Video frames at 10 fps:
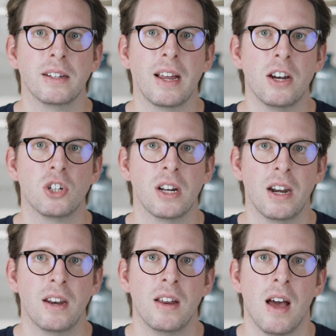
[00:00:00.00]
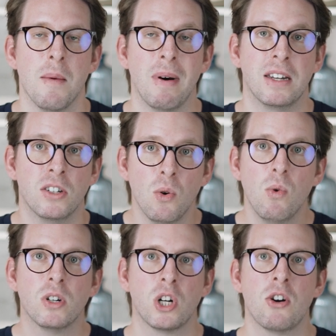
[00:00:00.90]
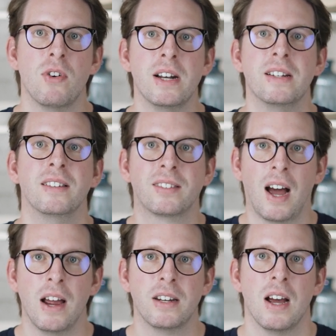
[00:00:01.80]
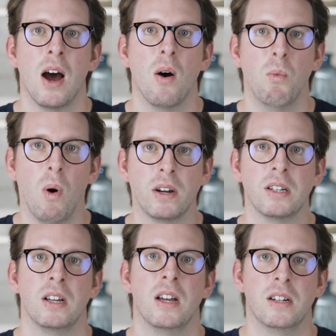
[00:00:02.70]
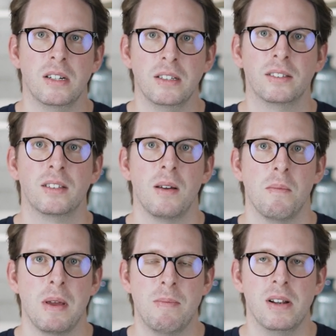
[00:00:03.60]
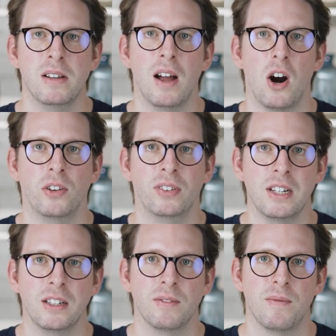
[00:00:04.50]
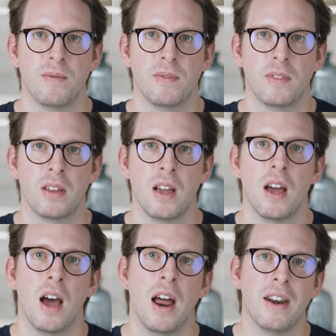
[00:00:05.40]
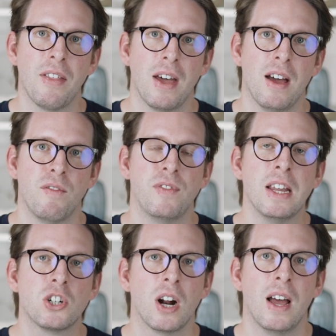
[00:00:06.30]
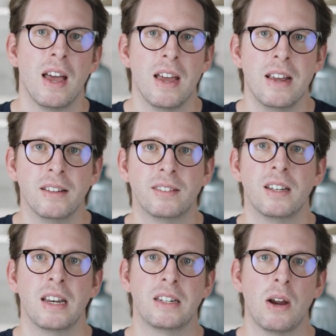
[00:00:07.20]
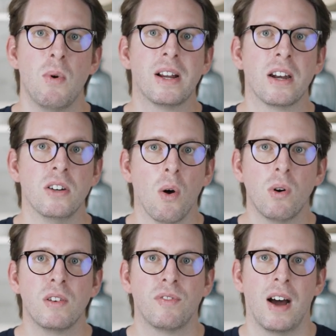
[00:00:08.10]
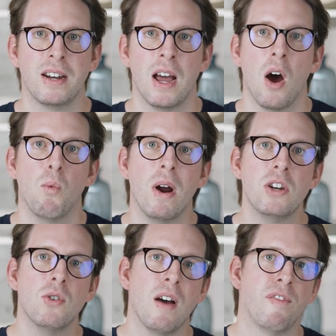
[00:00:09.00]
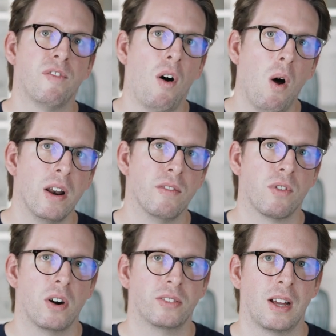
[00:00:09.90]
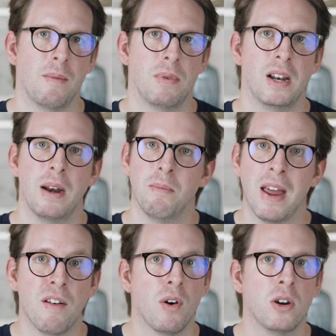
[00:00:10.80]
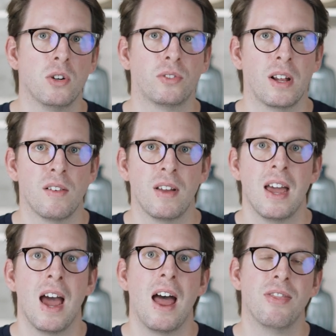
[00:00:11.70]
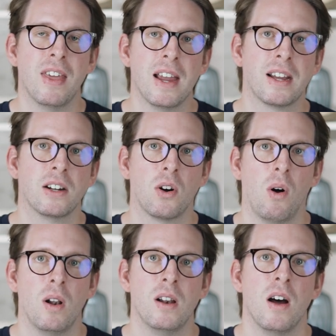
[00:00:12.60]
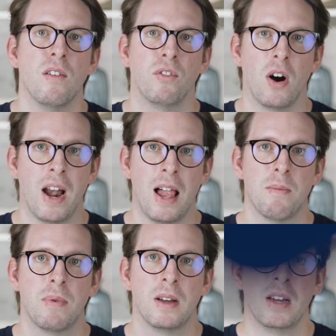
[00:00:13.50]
engaged in, but you generally decide what these people are seeing. Another feature is that they will get notified when you have fallen, for example, and may have hurt yourself, and they can call for help